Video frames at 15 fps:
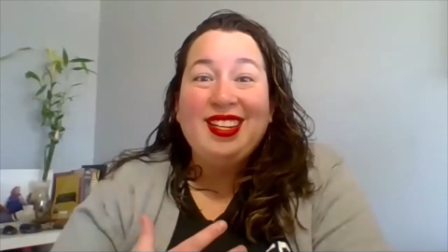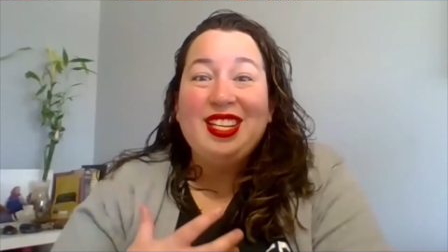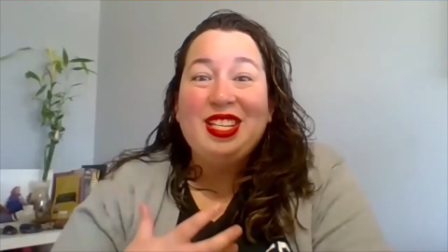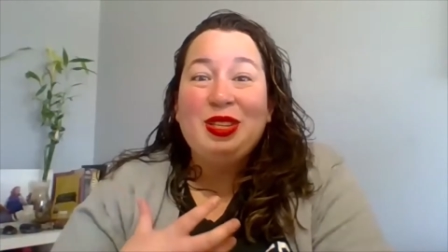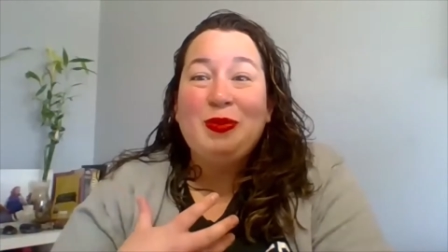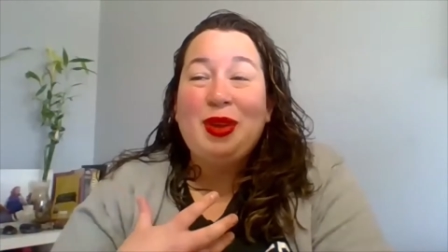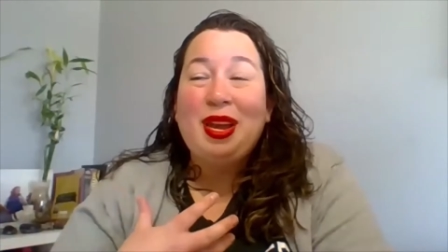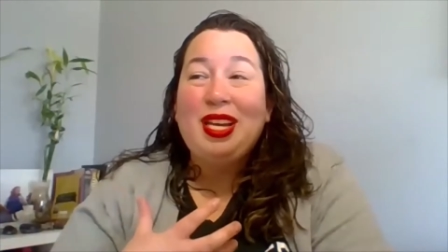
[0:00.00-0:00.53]

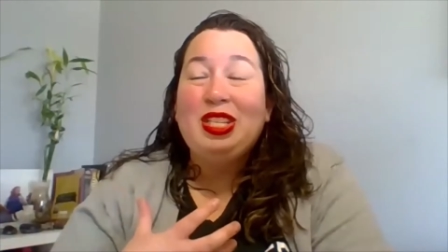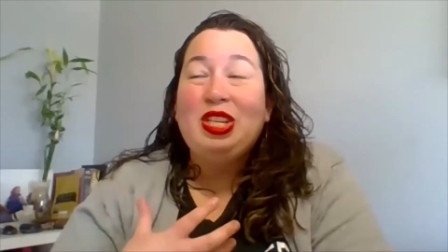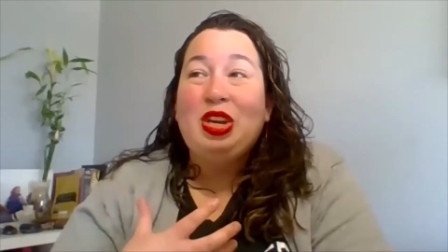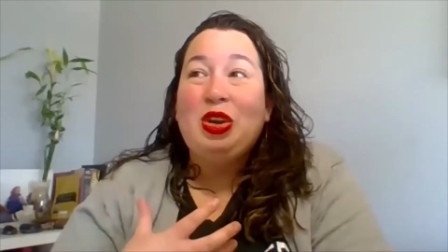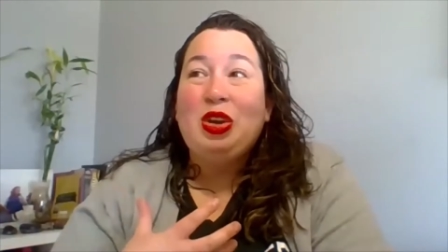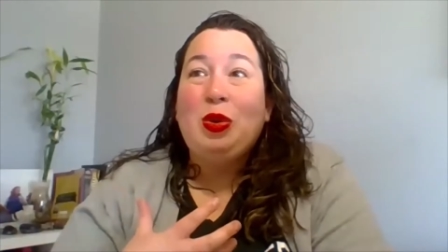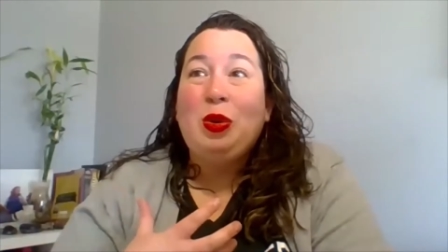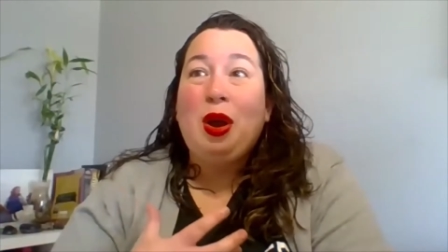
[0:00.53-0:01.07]
This makes
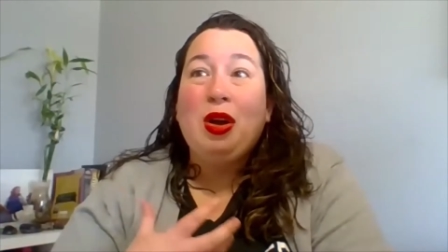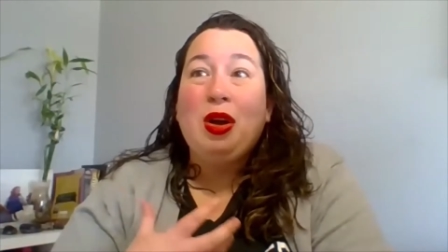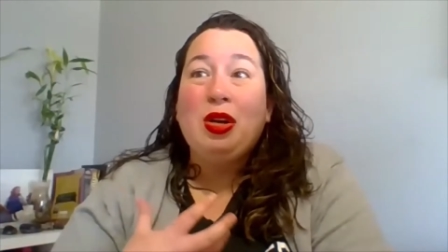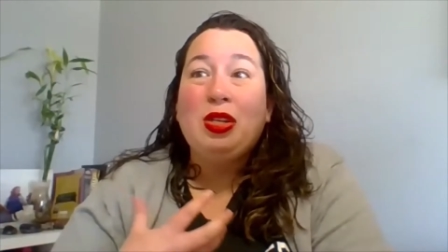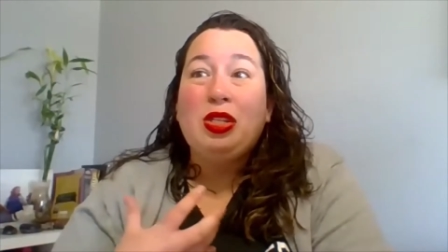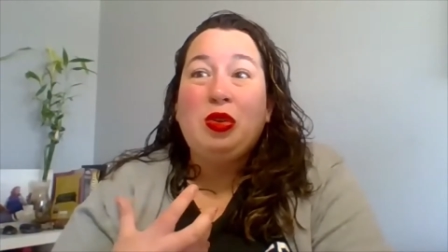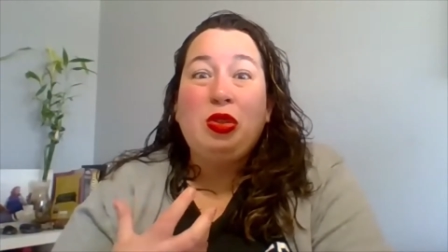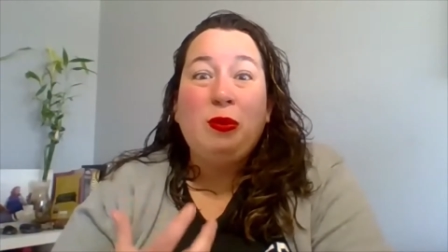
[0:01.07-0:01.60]
you
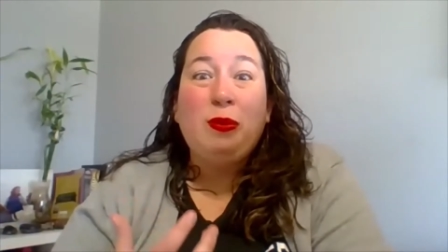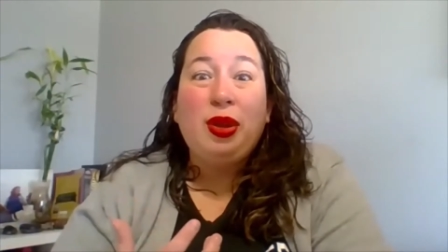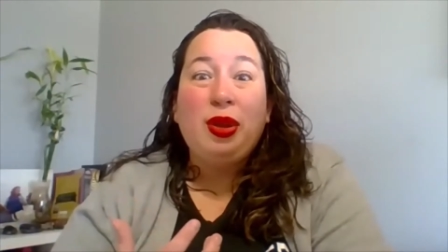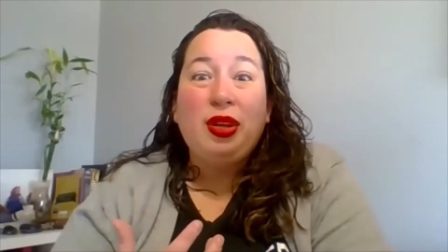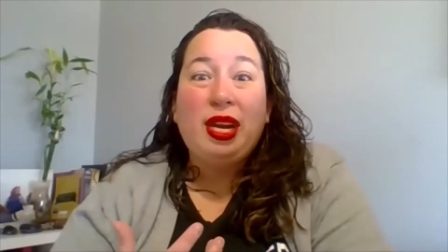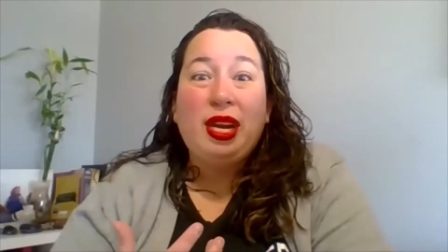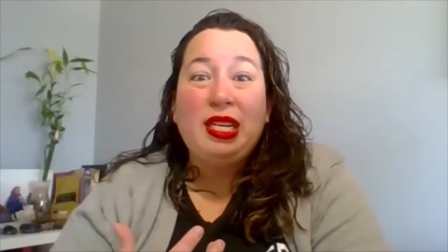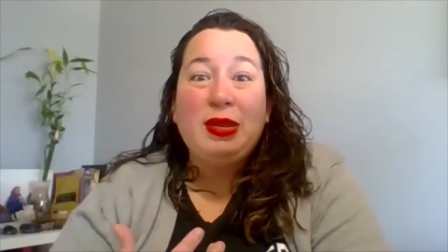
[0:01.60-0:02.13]
also the
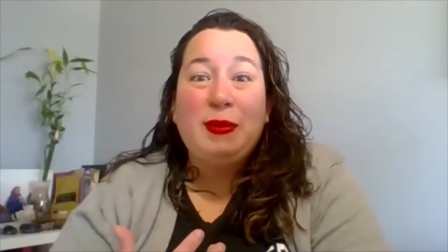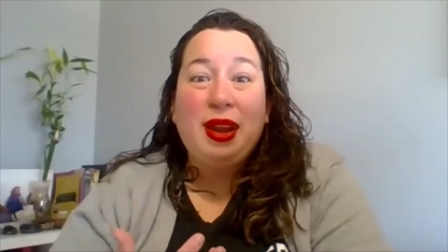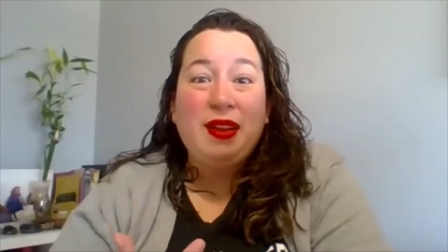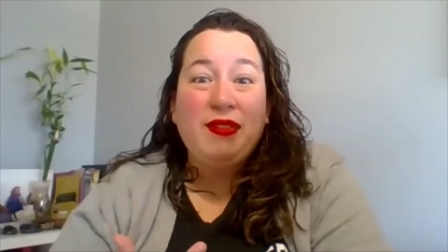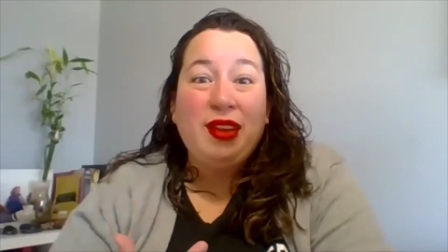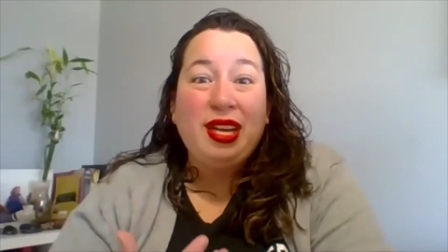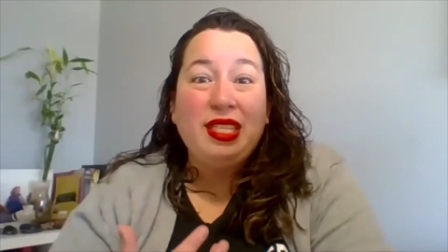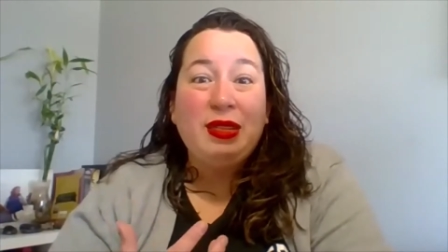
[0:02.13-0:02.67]
ability to
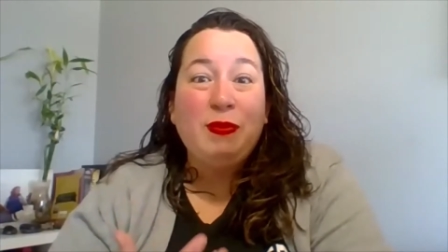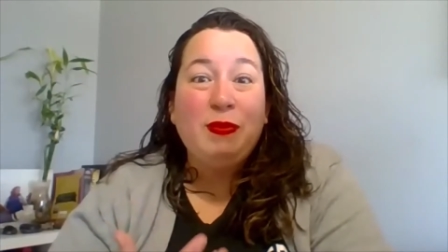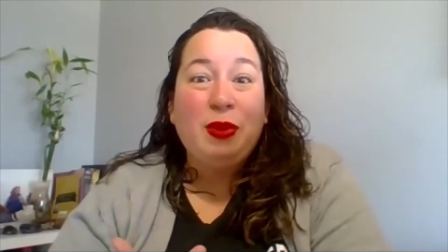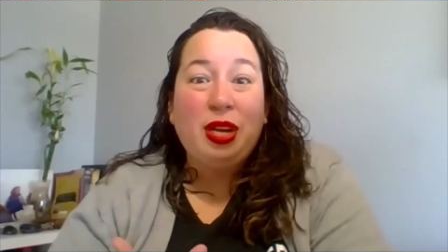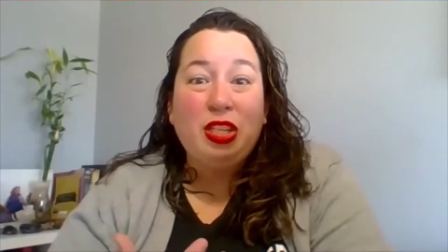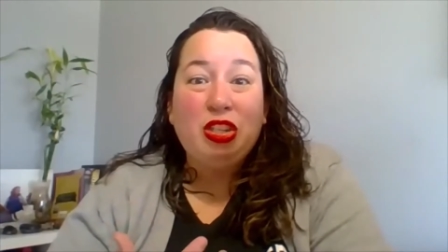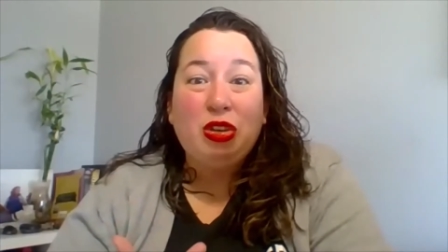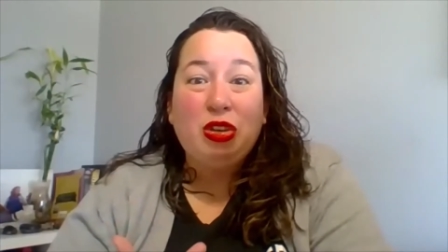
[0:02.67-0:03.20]
manifest
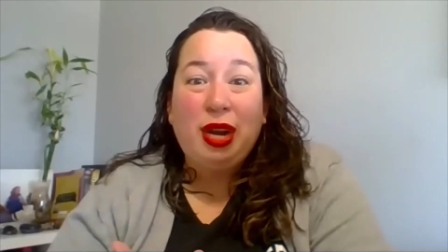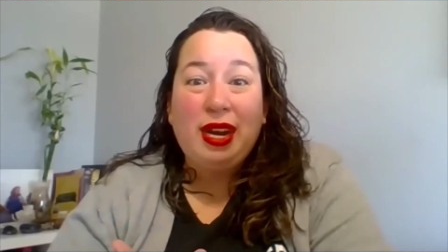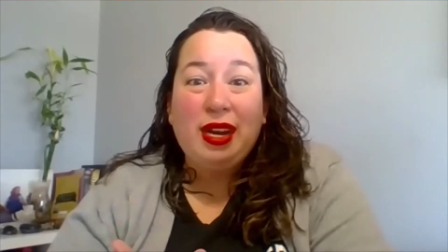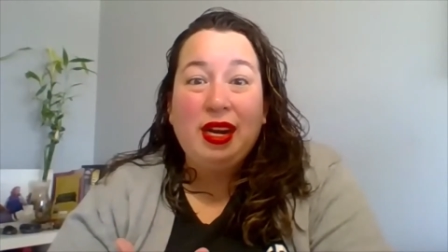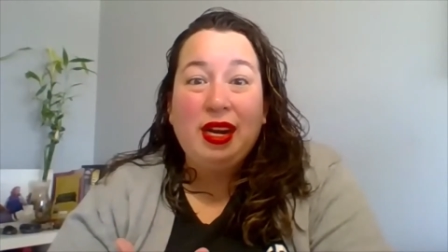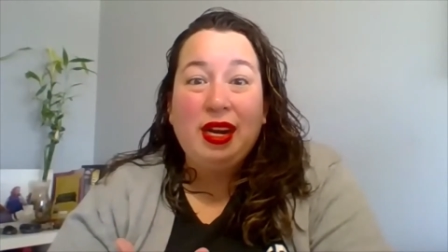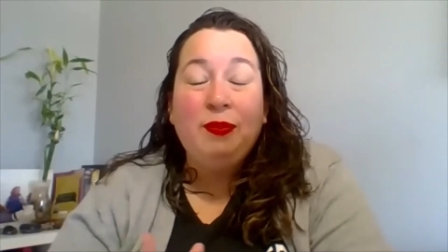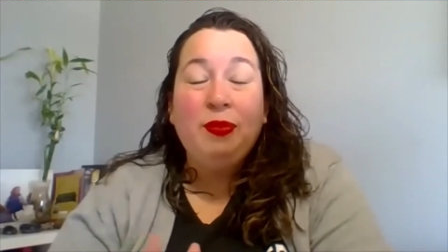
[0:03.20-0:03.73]
much
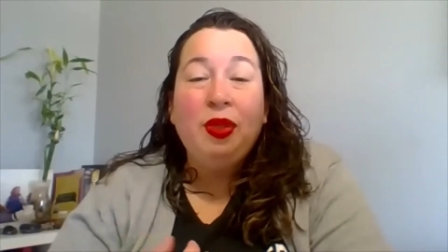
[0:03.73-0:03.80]
greater.